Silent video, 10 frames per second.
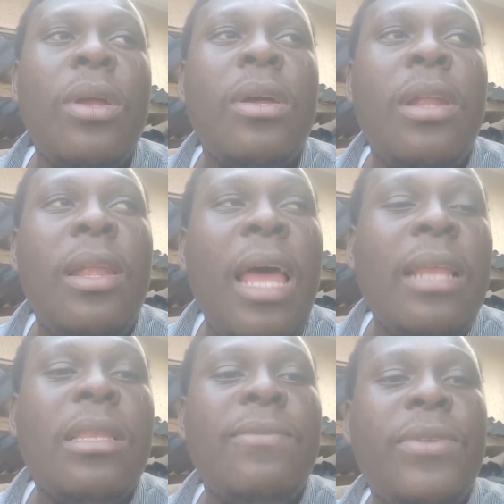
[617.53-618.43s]
like
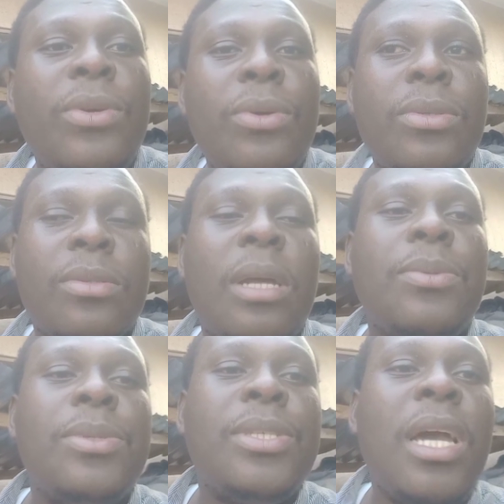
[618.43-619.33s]
this video, subscribe to
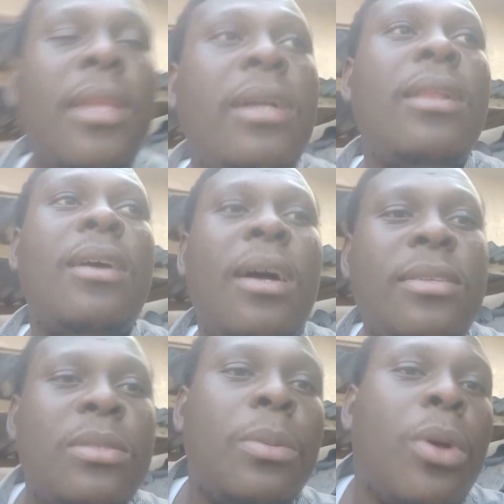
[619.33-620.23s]
this channel, and
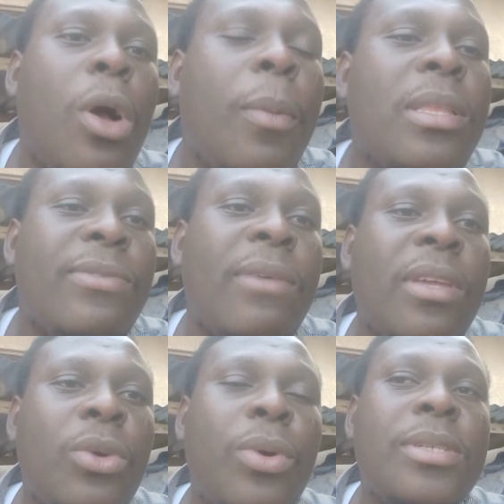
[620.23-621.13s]
drop your comments if you have any
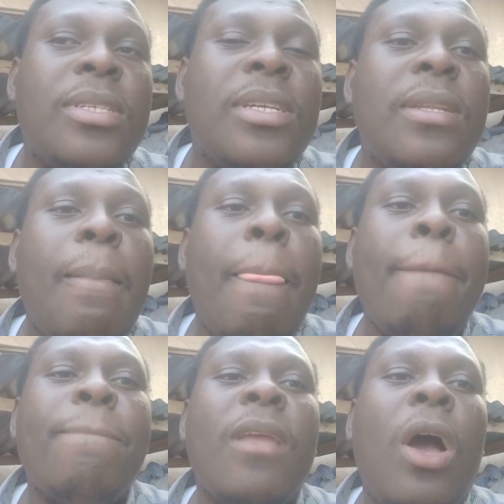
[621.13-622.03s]
question.
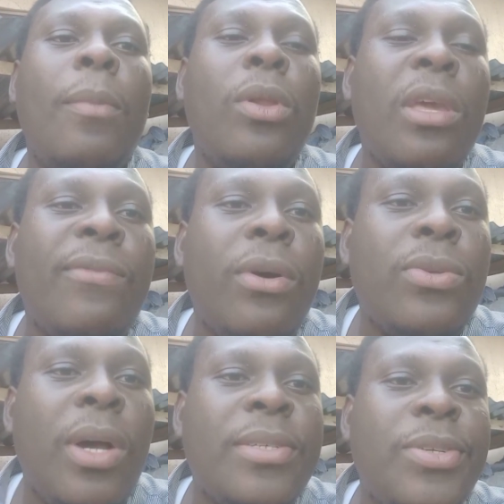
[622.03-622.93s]
I'll be looking forward to
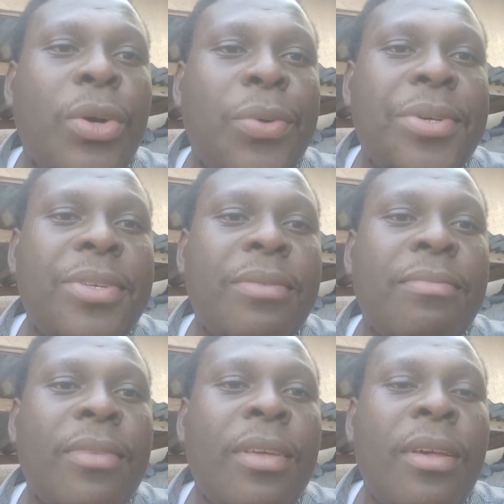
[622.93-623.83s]
answering your question.
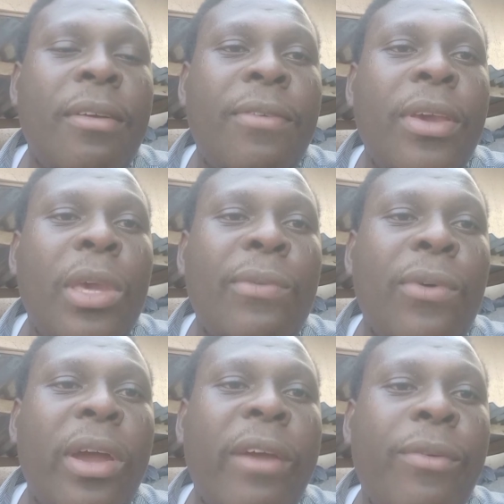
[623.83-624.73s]
Thank you for
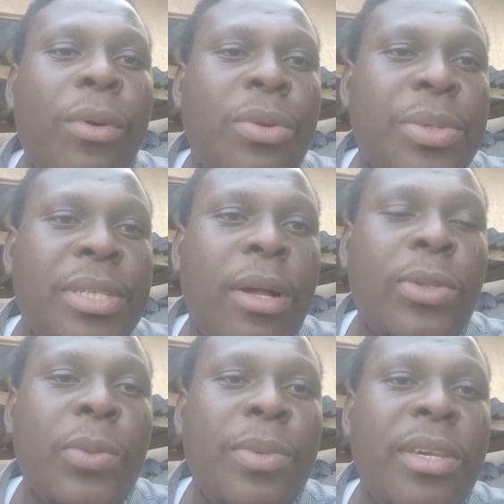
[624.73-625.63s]
everyone reaching out
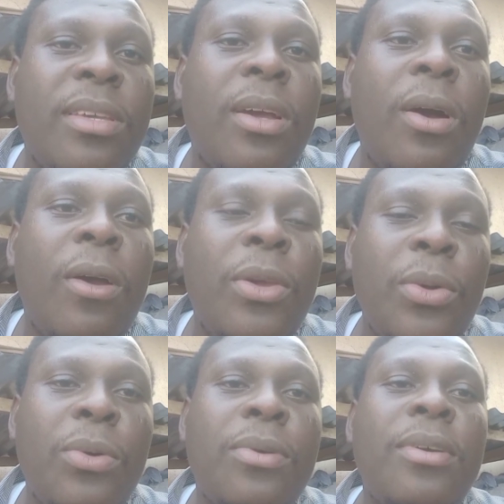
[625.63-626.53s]
to me.
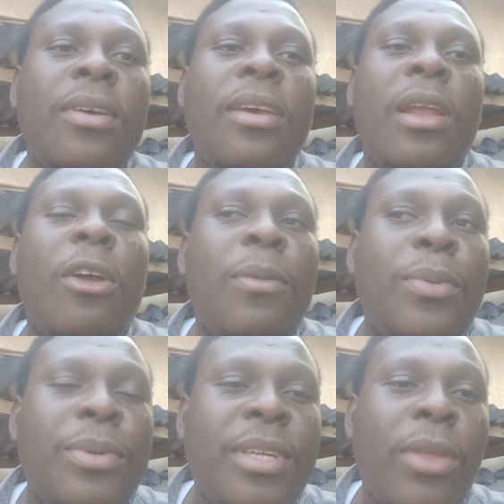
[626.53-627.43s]
A lot of people
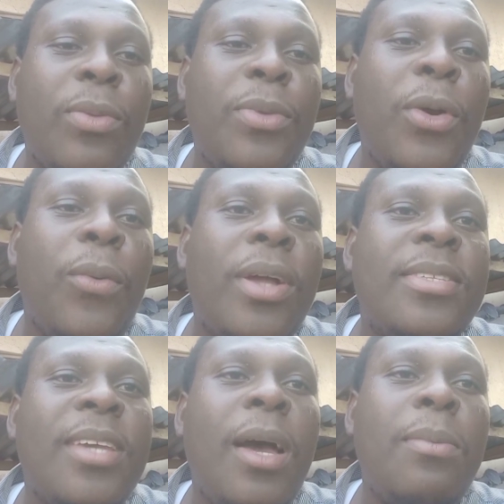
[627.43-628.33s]
reach out to me on
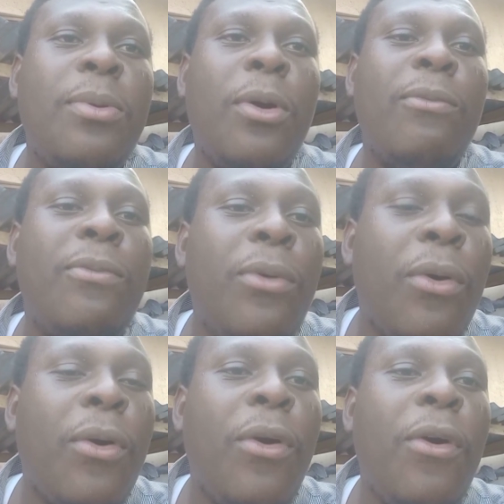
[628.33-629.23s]
WhatsApp, on phone
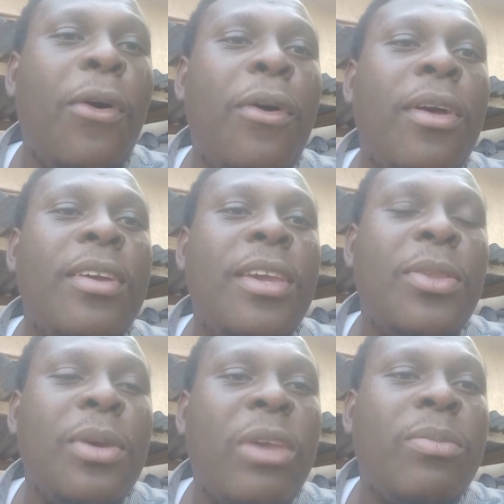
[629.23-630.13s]
call,
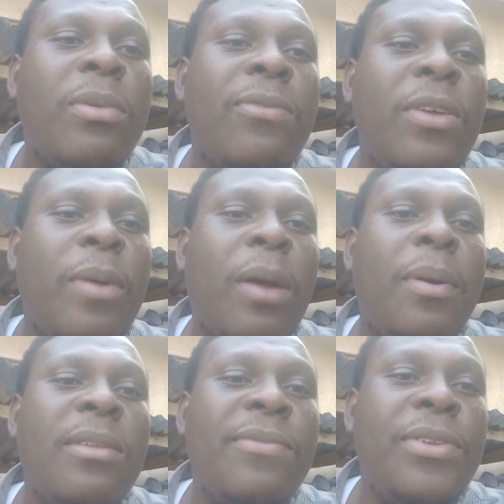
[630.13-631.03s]
giving me feedback about
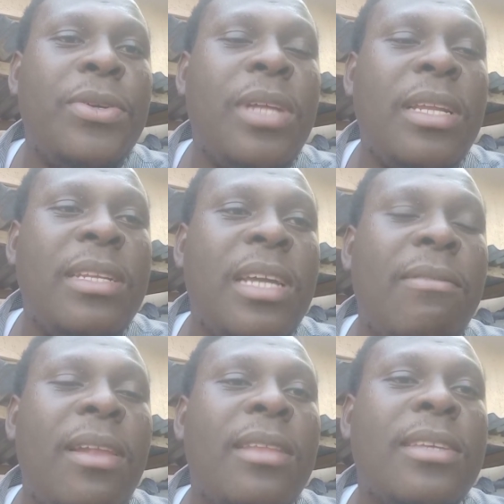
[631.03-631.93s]
the video, that they have
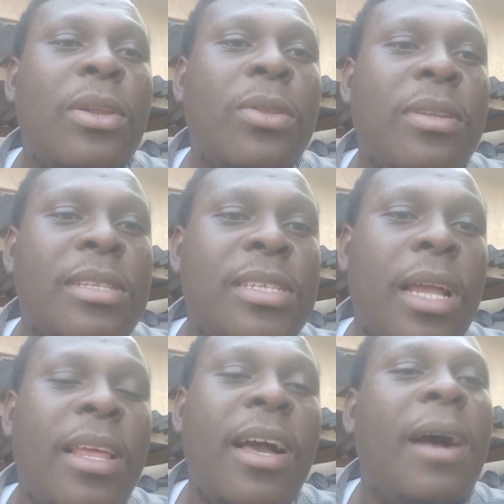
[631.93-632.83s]
learned a lot on this
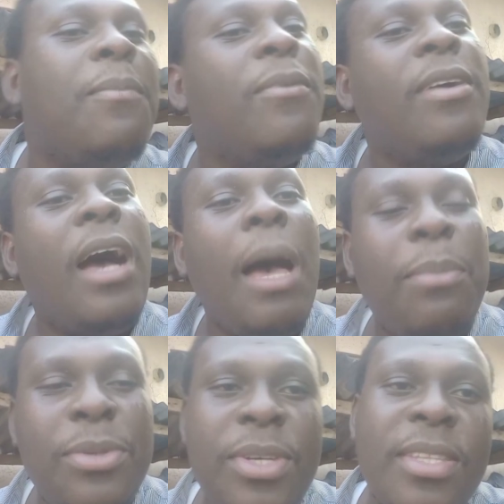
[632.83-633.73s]
channel. I'm
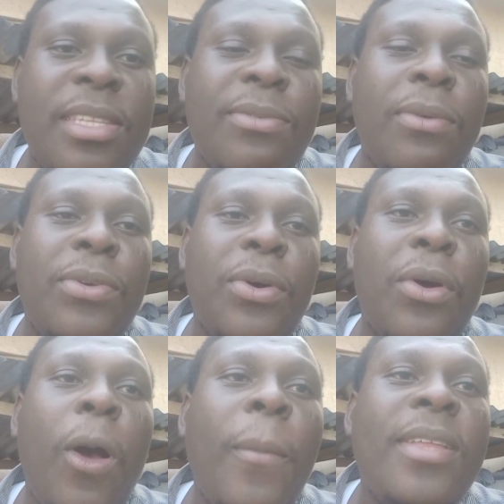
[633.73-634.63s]
appreciative of your
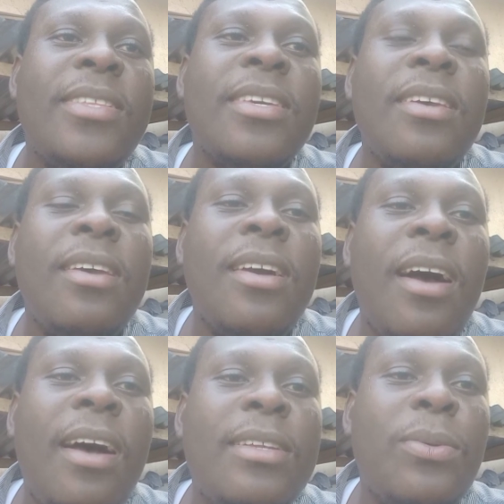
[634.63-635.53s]
comment,
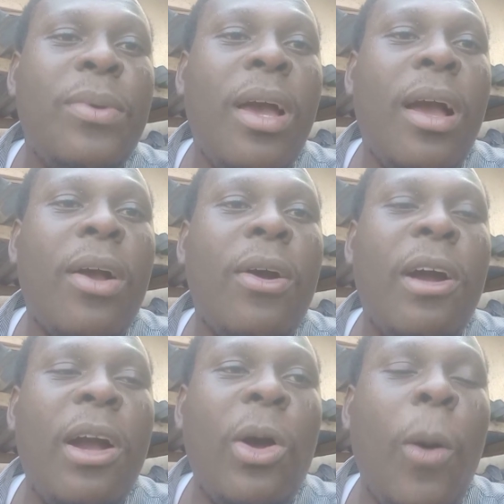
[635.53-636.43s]
and we are
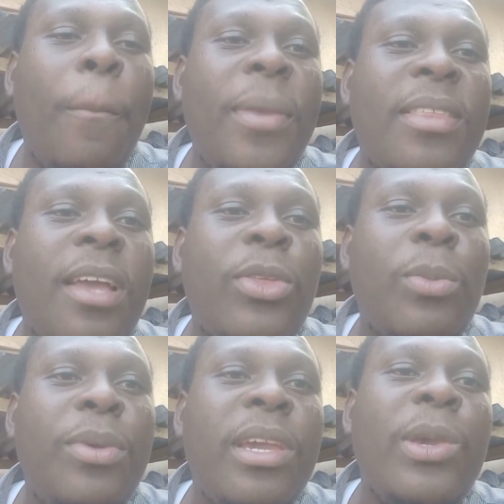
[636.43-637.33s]
committed to
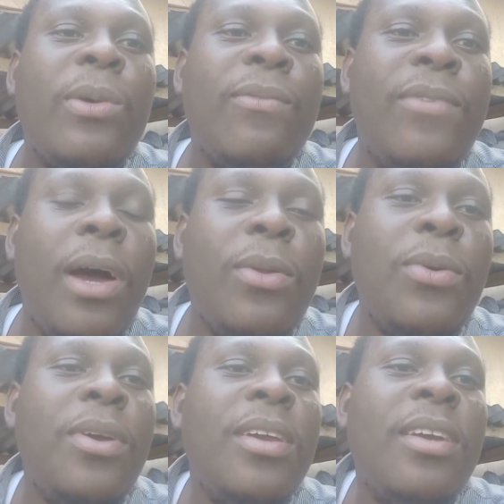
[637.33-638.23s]
bringing you value
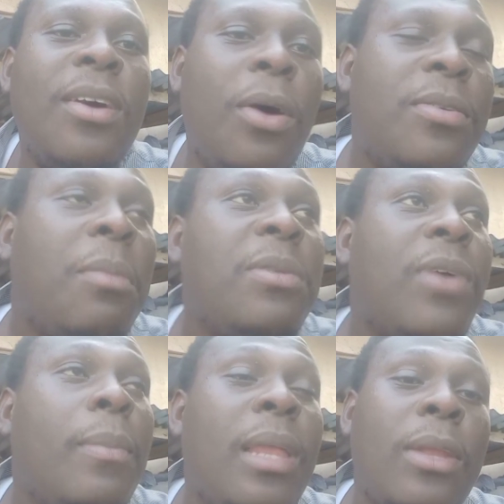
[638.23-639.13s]
on rabbit
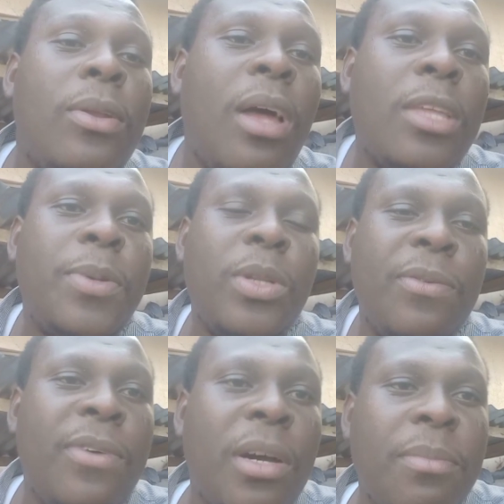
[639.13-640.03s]
farming and other aspect of
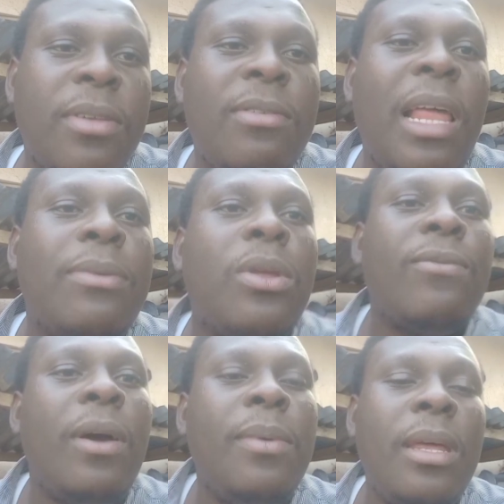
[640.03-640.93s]
livestock
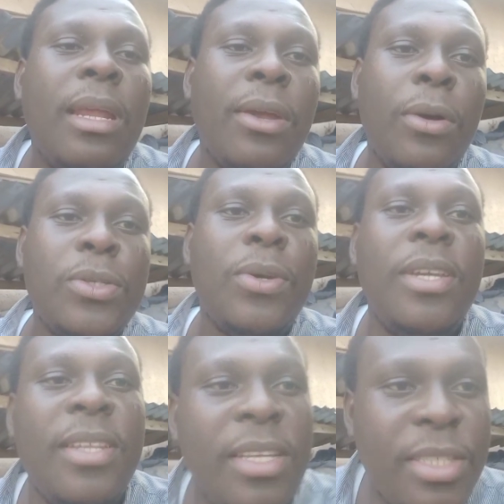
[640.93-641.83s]
farming and agriculture
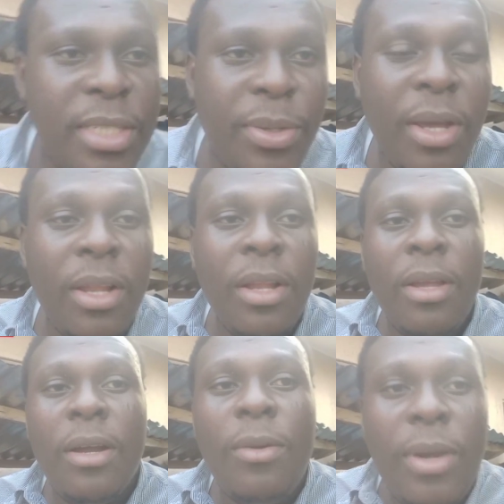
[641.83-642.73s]
in Nigeria.
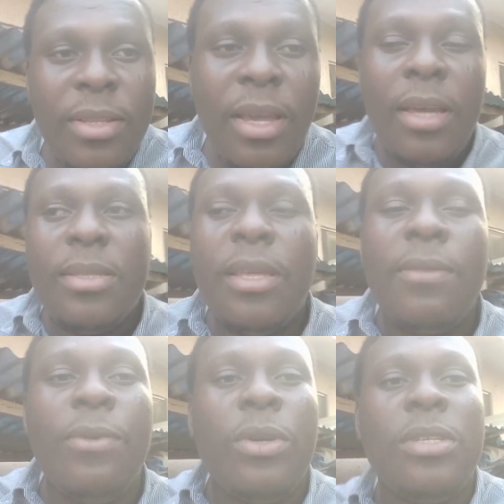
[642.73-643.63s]
All right, guys, thanks
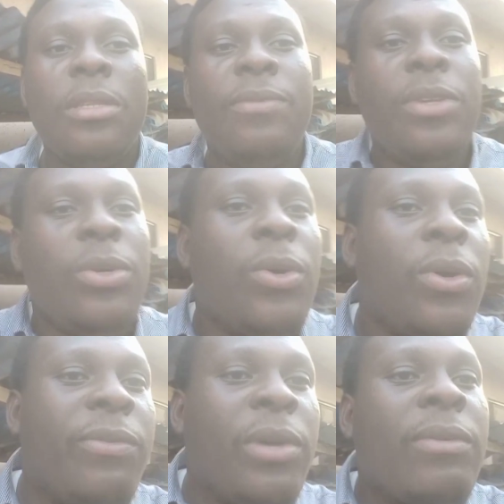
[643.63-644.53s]
for watching the video.
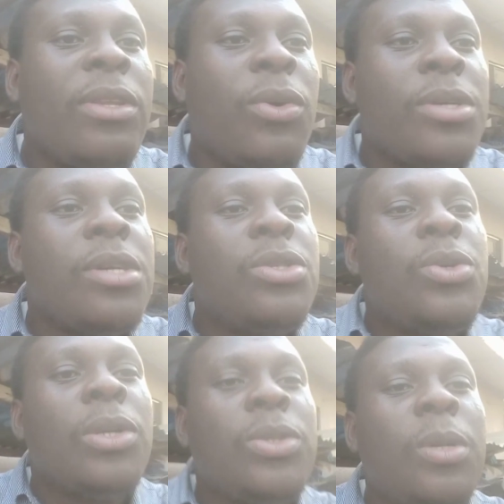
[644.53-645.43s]
If you have any question, do well to drop your